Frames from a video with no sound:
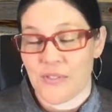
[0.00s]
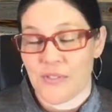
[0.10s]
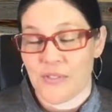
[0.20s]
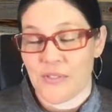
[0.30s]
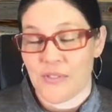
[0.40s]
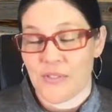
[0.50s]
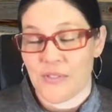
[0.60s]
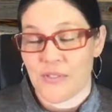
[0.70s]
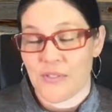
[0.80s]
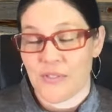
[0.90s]

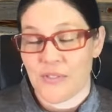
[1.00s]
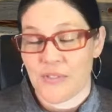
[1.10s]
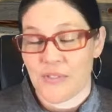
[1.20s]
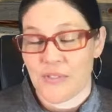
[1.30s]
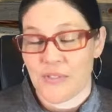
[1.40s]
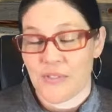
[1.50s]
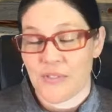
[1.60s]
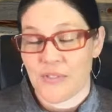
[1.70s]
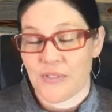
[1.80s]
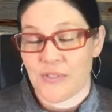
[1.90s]
Otherwise, I will
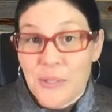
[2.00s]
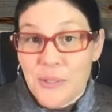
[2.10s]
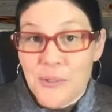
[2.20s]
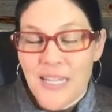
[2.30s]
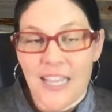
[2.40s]
see you,